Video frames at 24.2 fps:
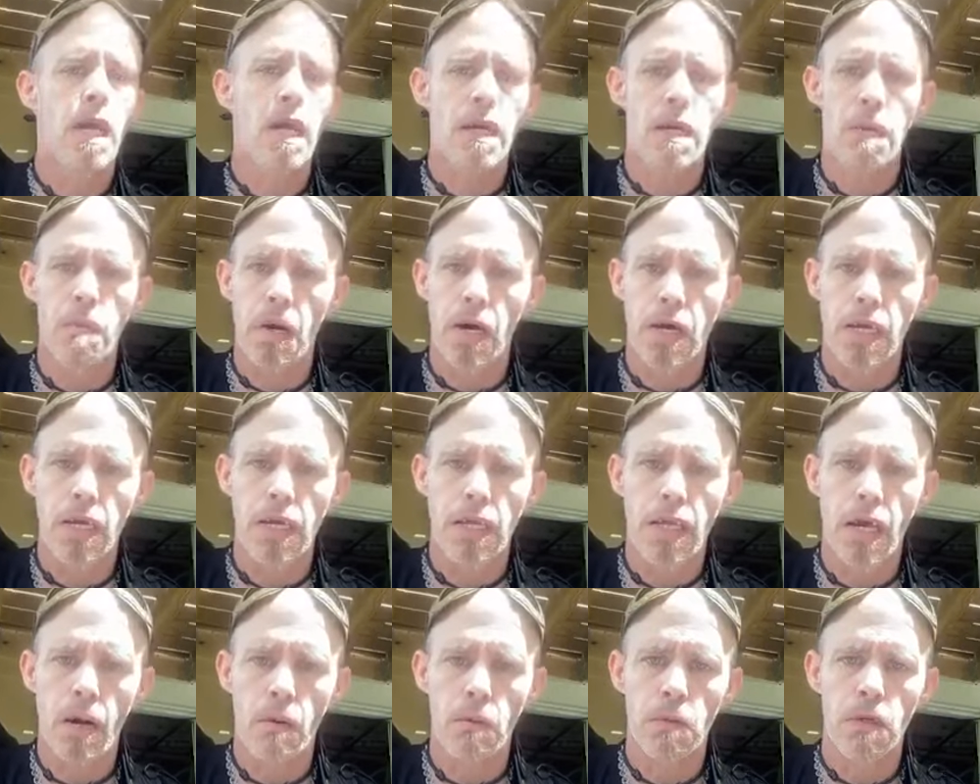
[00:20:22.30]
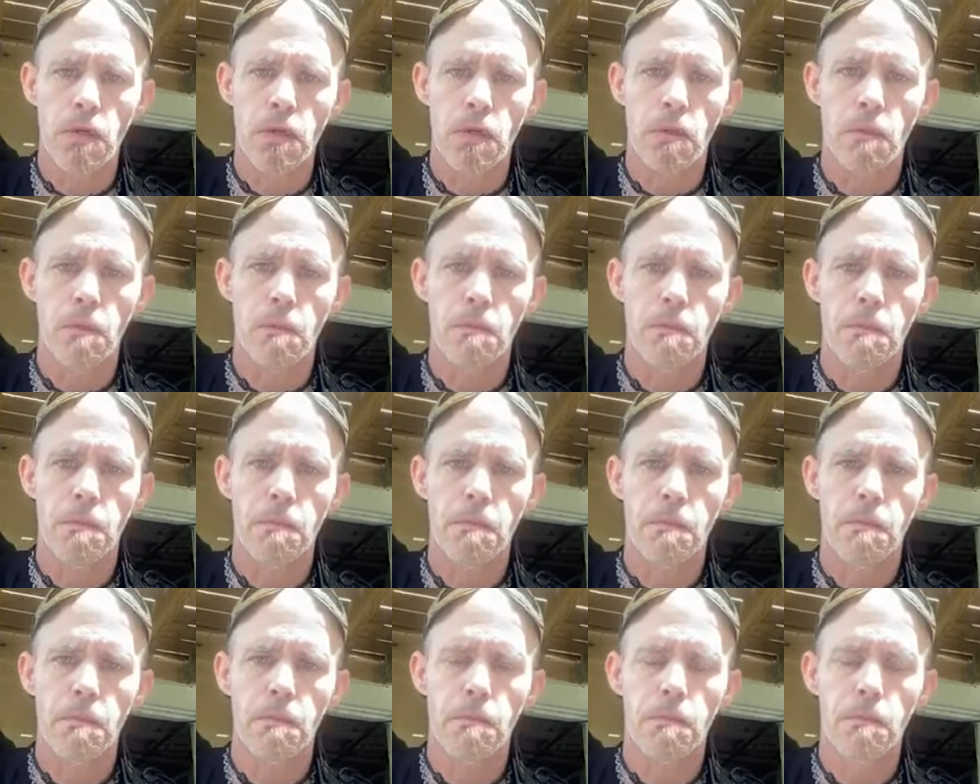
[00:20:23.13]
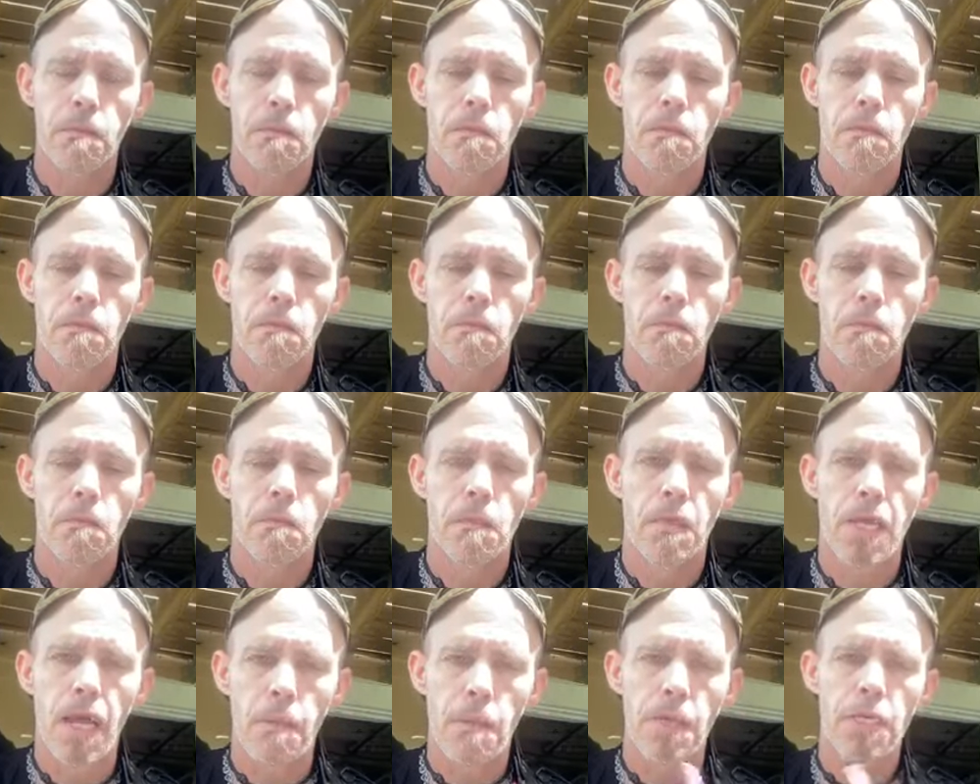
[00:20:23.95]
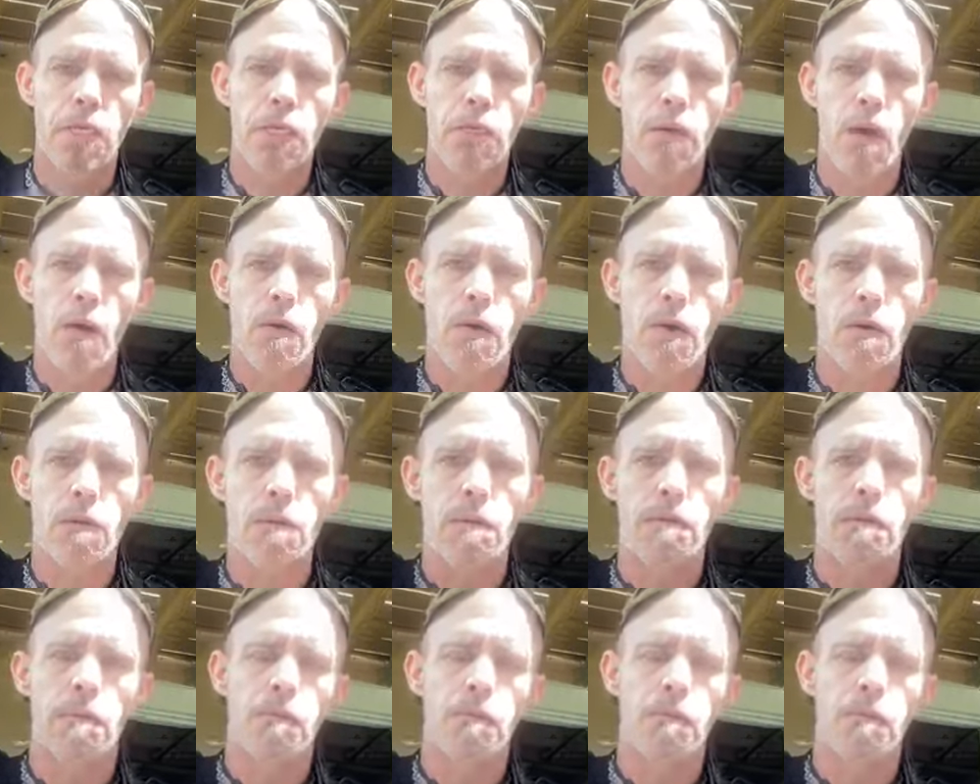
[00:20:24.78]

anybody in that room. Let me show you.